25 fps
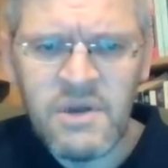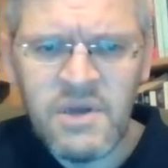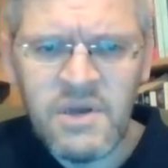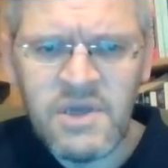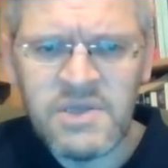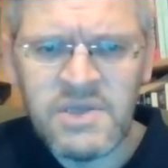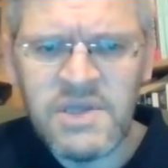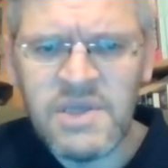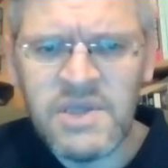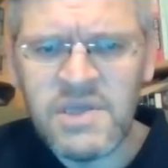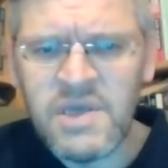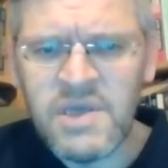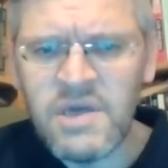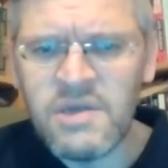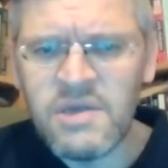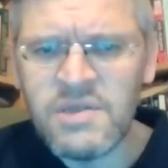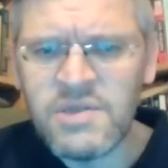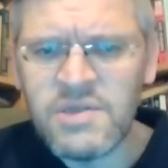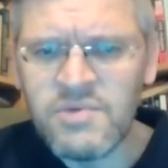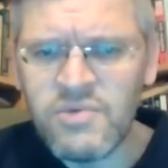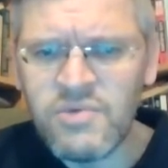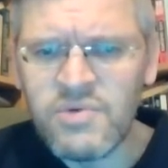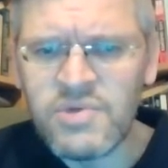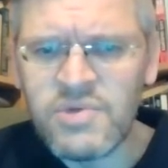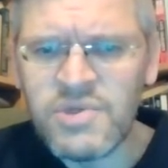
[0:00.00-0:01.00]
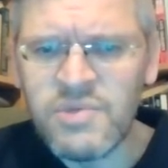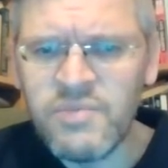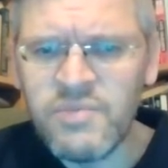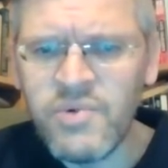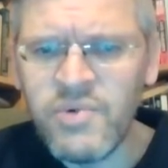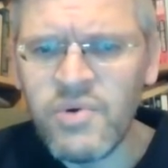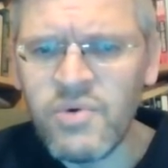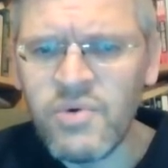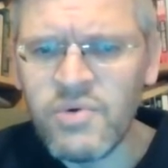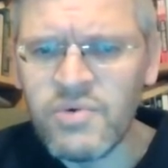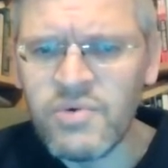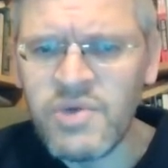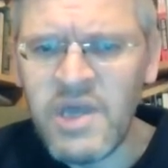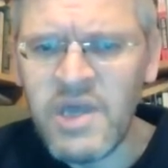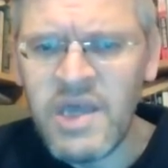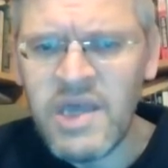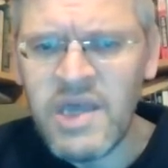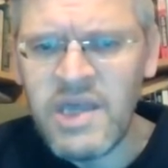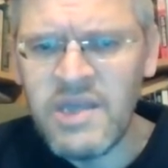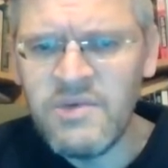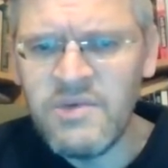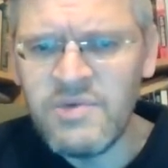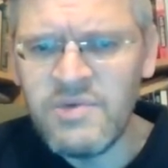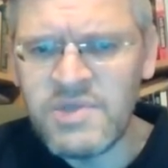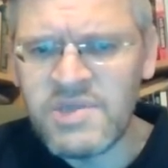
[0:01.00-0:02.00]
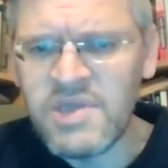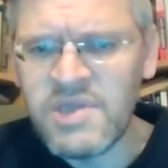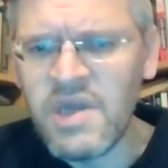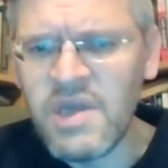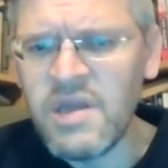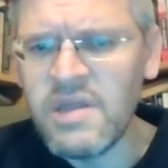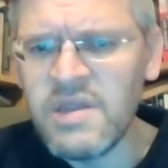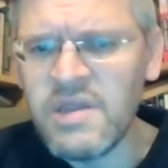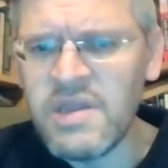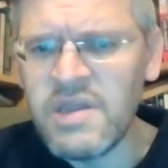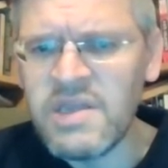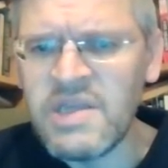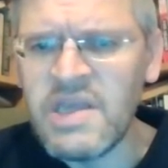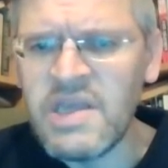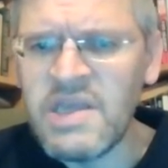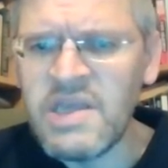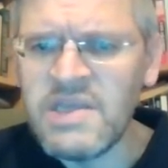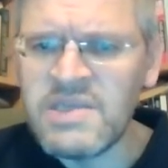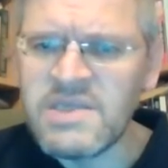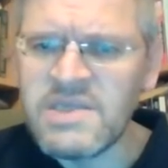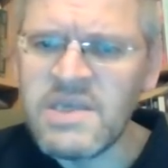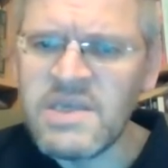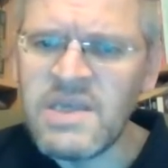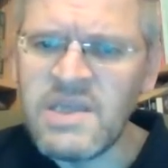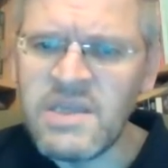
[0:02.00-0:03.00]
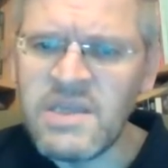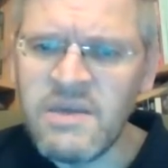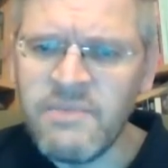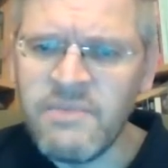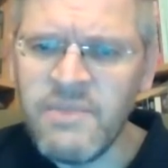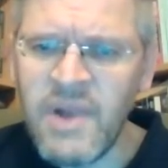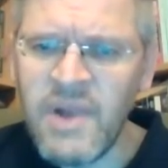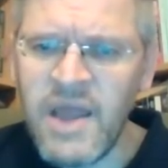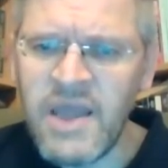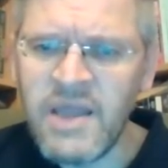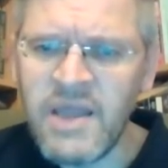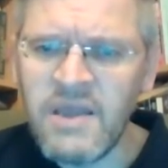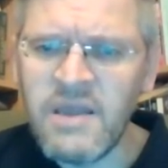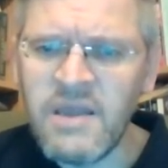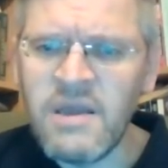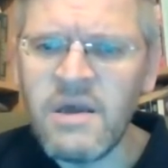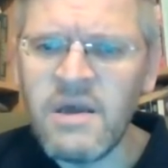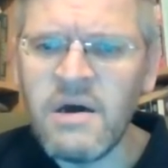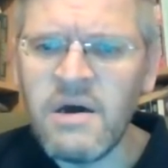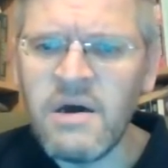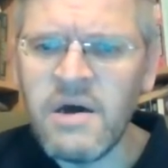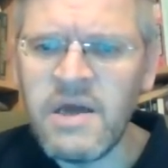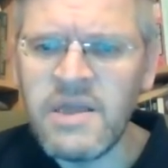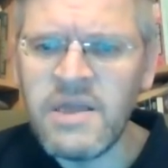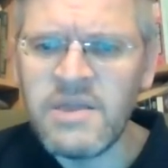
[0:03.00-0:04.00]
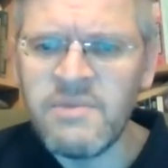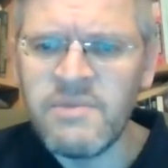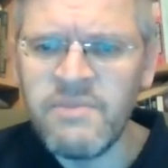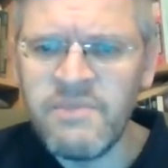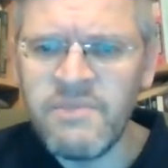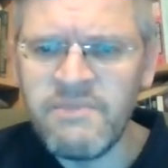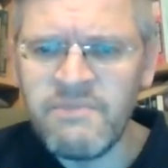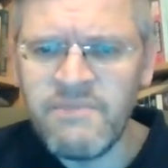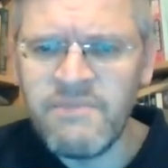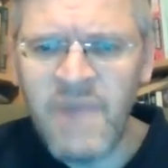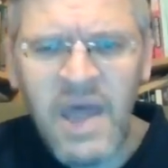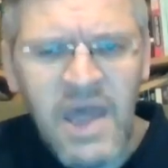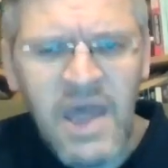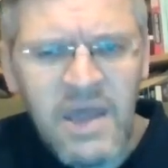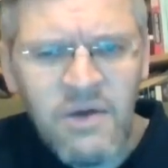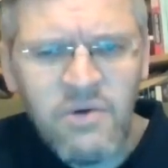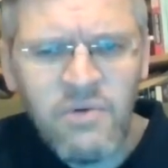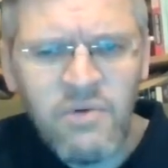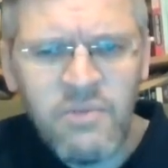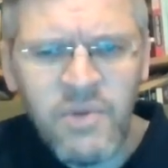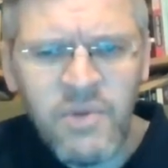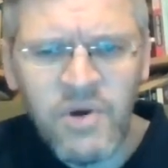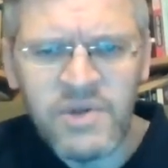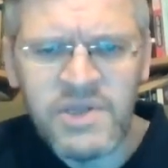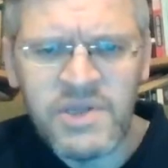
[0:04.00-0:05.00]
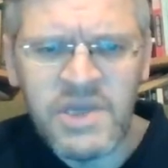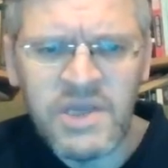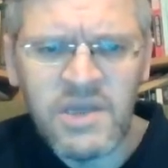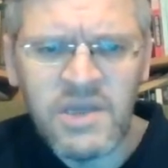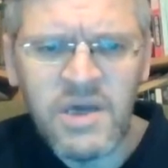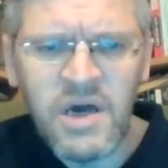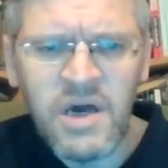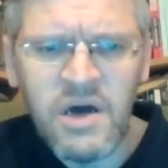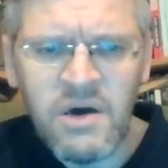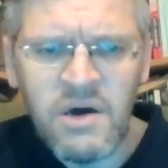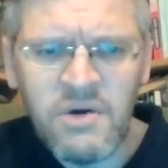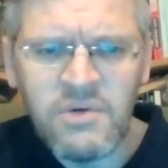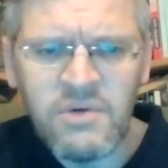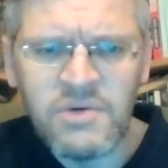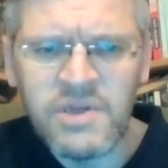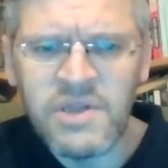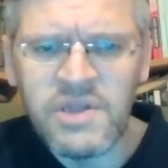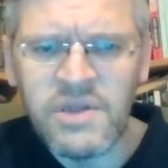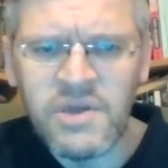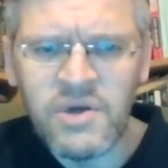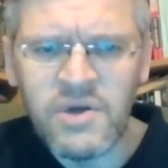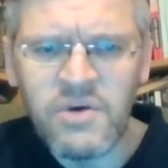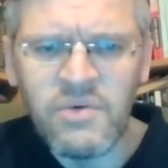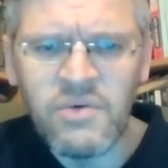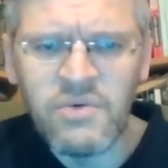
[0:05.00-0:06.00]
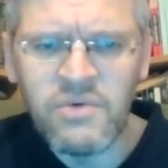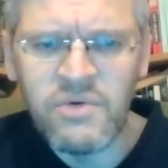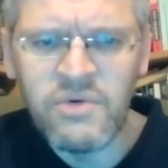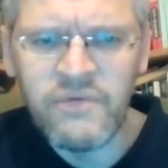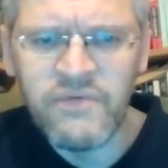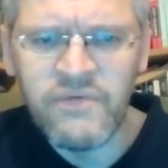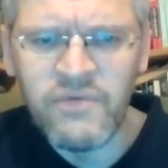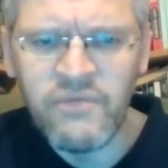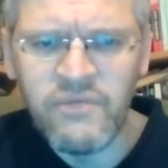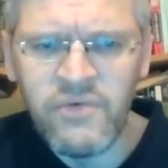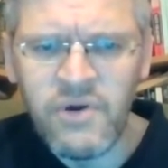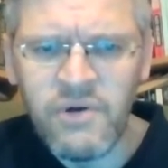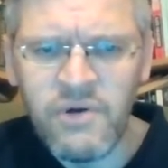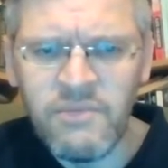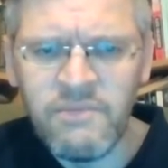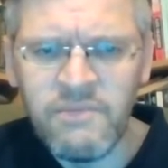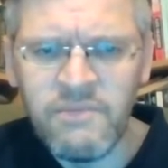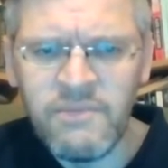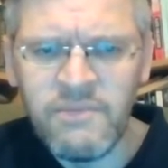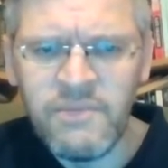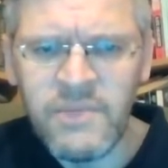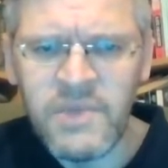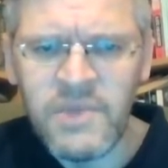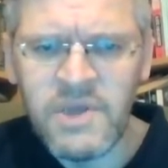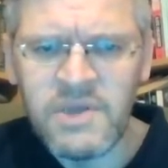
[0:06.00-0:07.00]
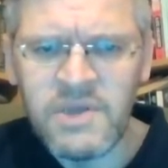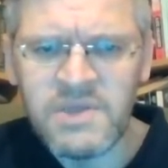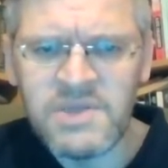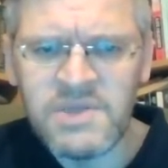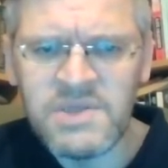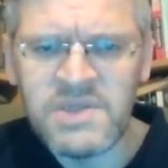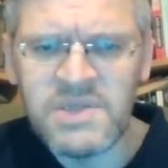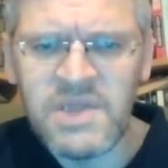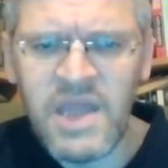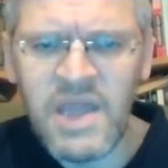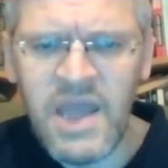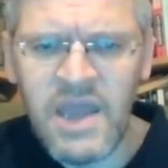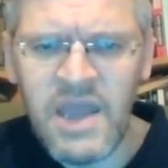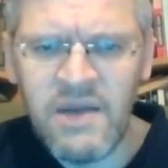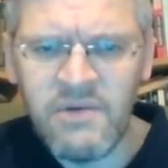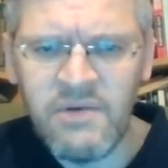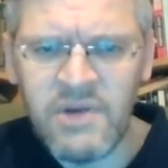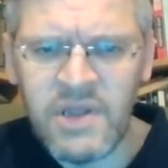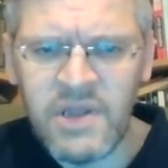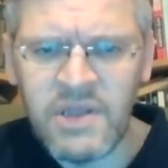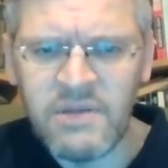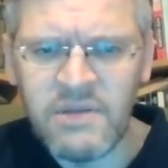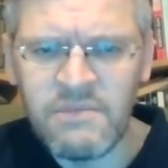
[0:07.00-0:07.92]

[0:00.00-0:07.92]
As he turned towards the board, he was certain that he'd seen a blank-eyed, pale body curled in the corner of the room, staring.